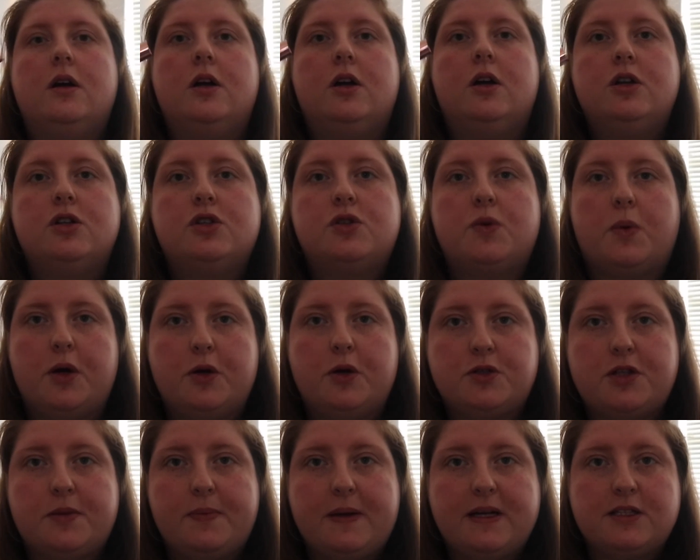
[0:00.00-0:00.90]
So I
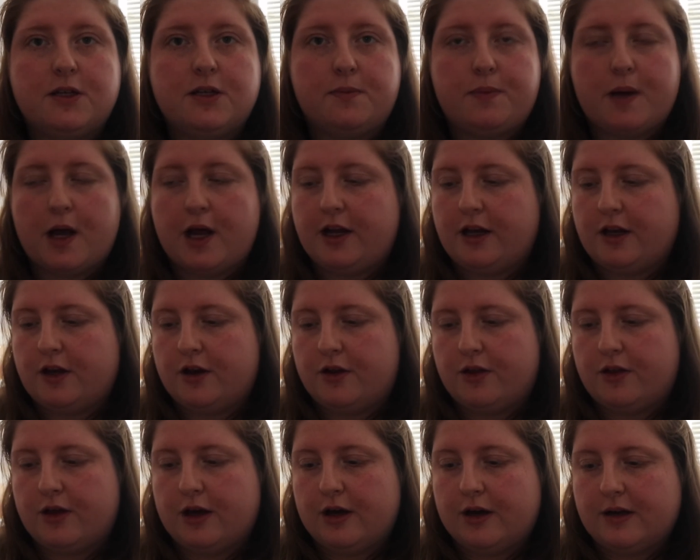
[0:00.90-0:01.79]
also picked up
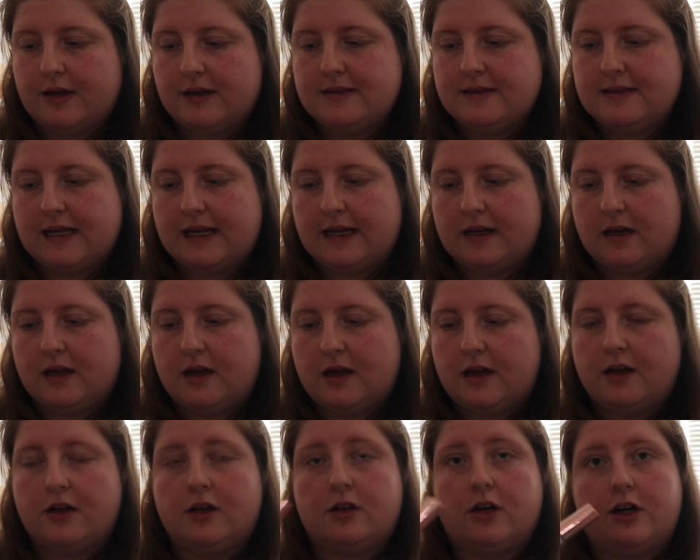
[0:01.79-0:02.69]
another Conceal
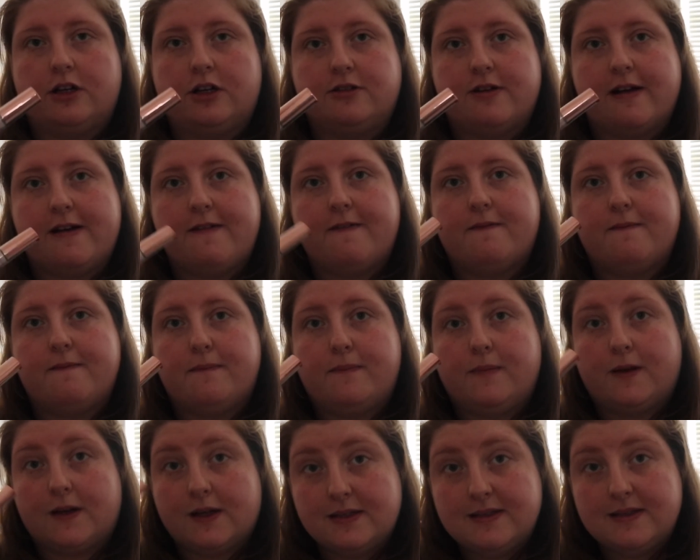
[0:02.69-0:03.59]
and Hydrate
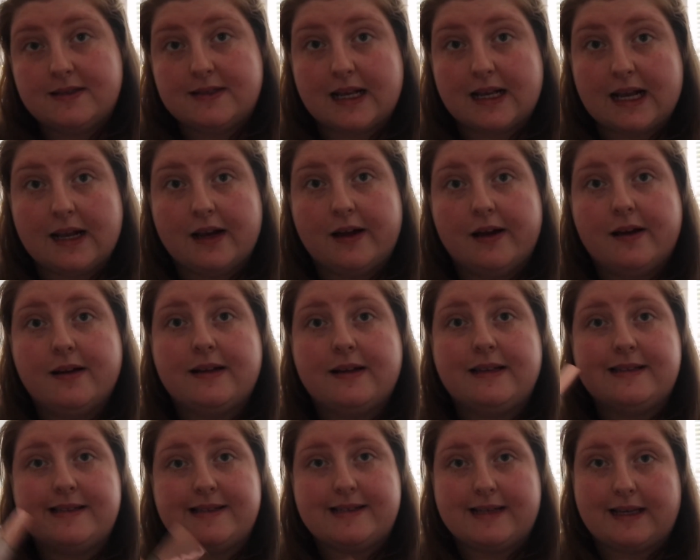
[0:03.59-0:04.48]
concealer
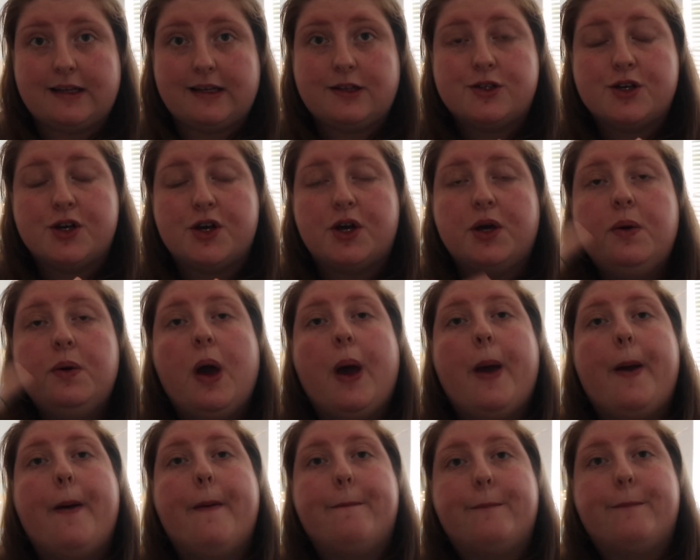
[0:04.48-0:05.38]
in C2,
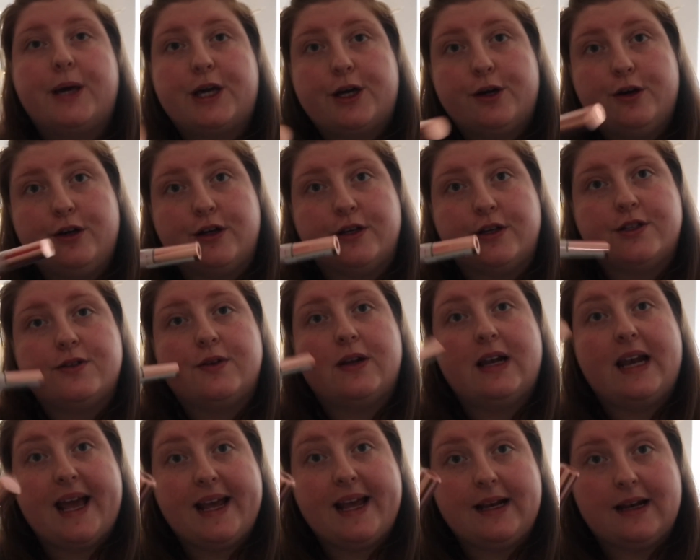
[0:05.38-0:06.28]
because
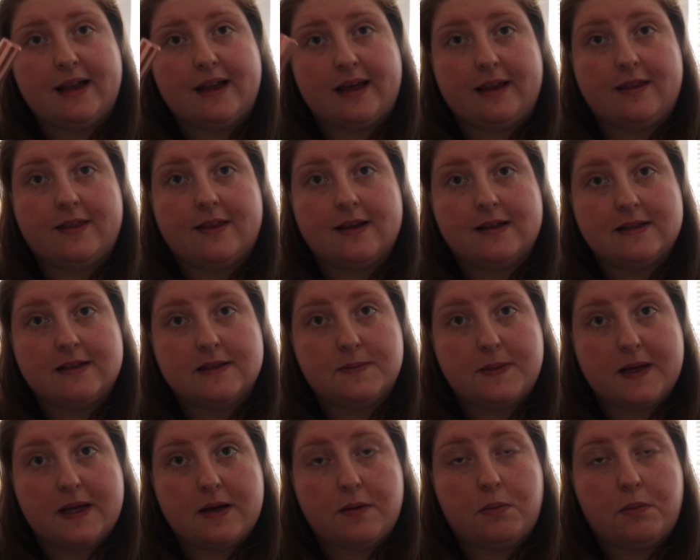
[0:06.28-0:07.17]
lately this has
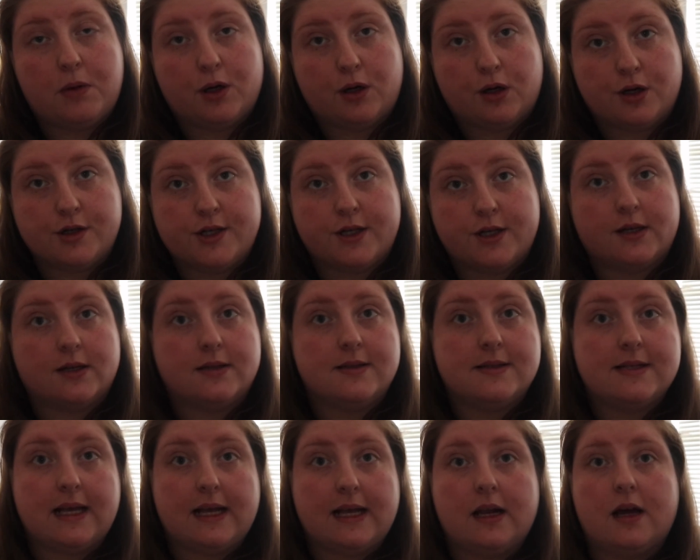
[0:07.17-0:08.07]
been my go-to
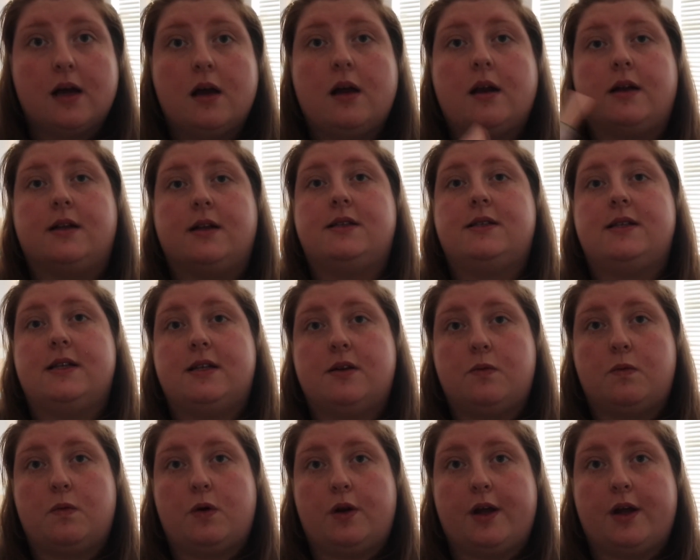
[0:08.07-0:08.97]
concealer and I
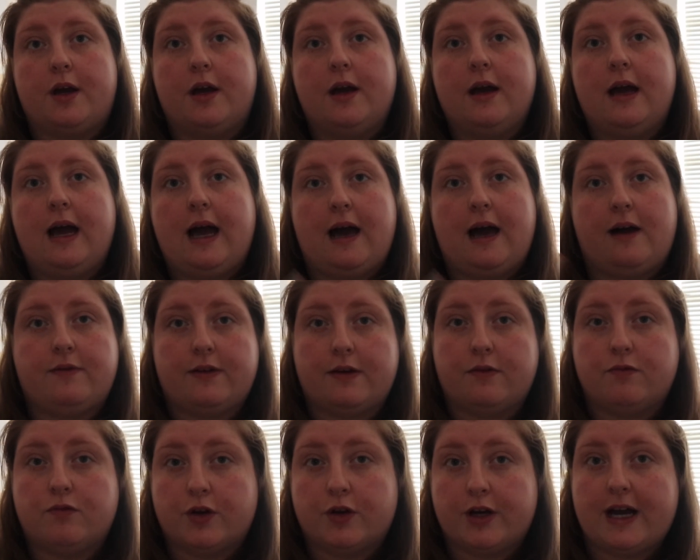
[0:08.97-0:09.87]
didn't want to have
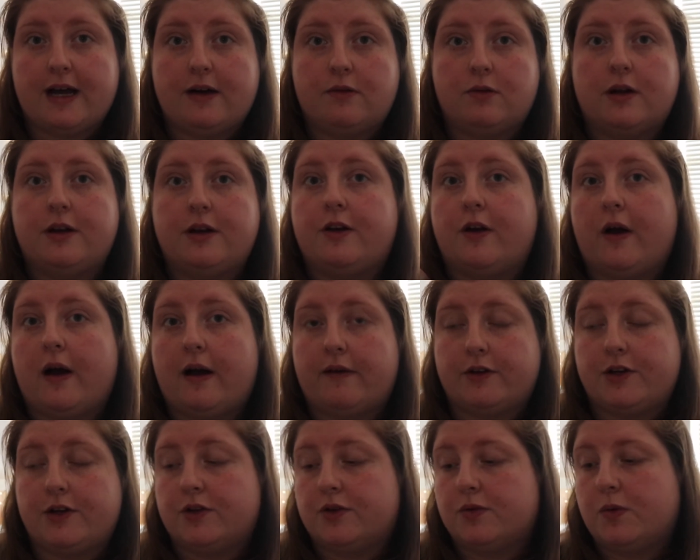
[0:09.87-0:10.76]
it run out and not
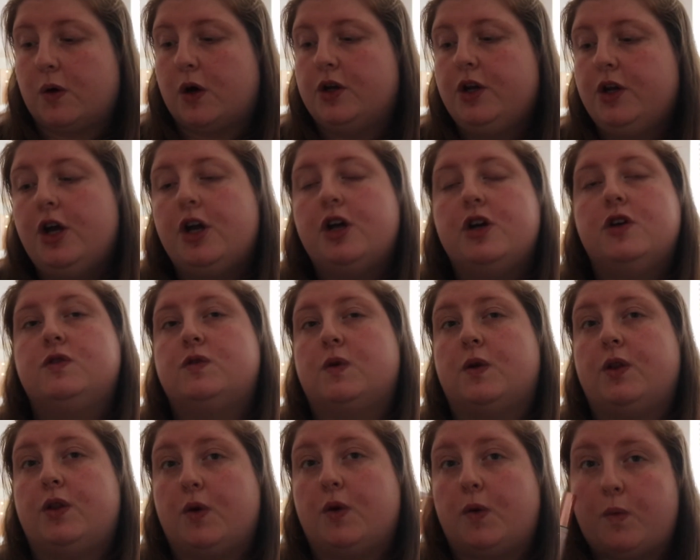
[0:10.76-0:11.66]
have another one.
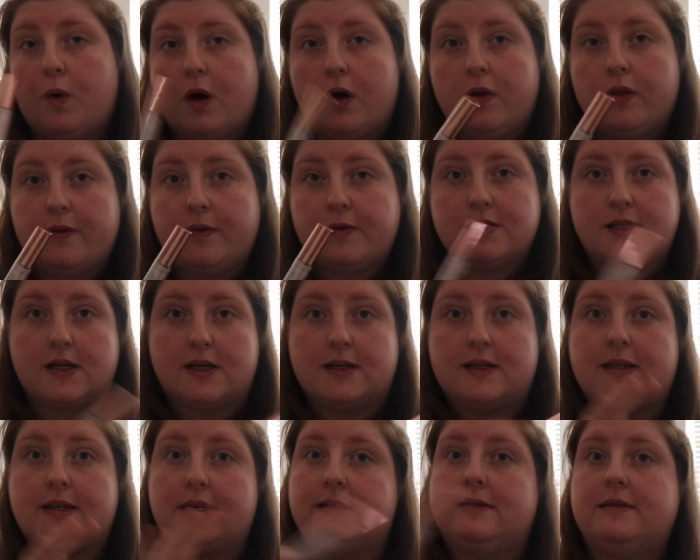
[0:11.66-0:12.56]
So I thought while there was
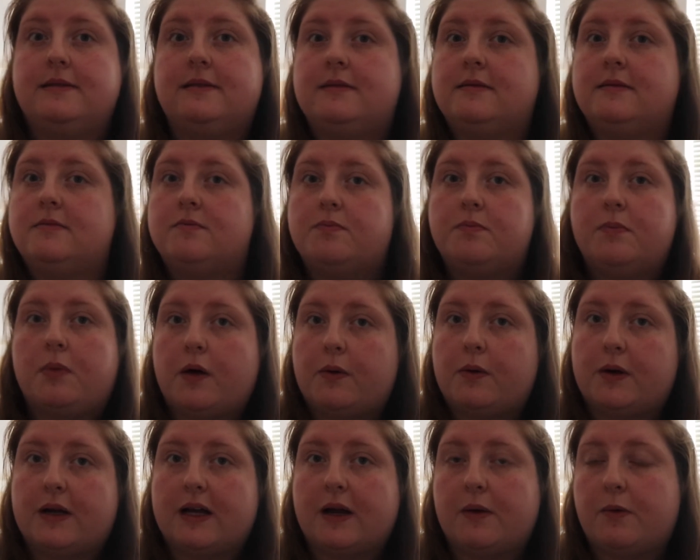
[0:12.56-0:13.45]
like this buy
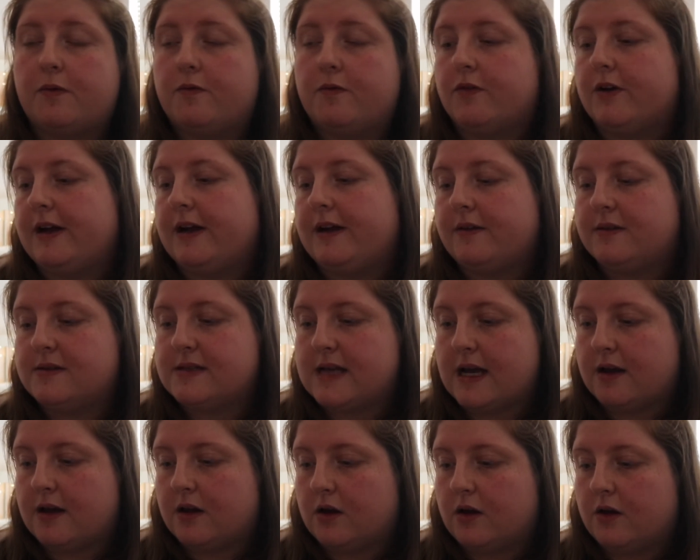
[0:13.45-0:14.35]
one get one free
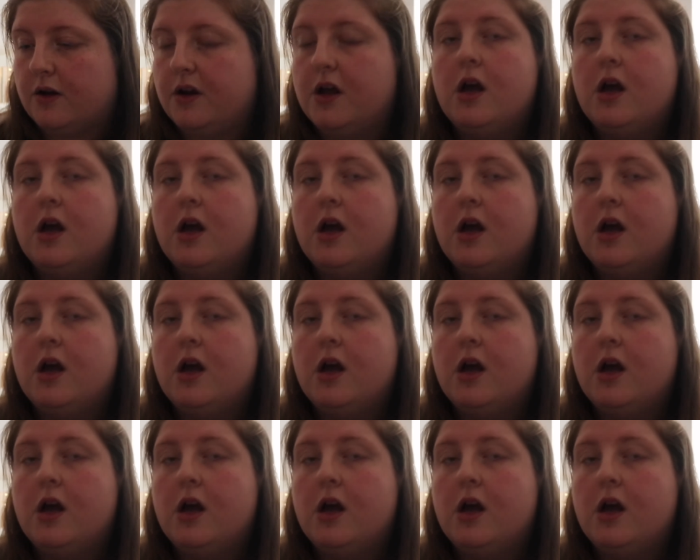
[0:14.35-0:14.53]
sale on,